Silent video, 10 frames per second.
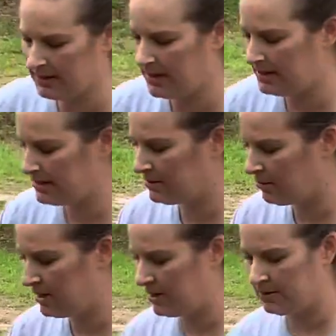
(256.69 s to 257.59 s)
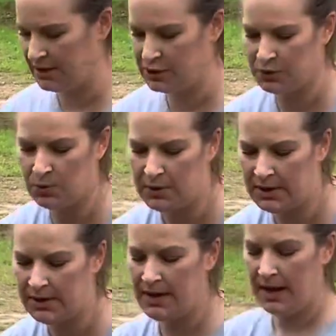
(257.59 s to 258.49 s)
this, 3 on each
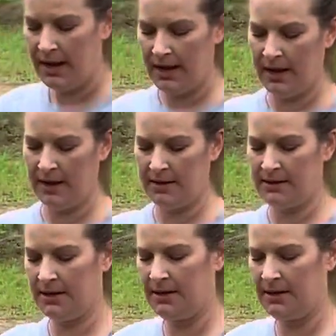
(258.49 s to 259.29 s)
one. And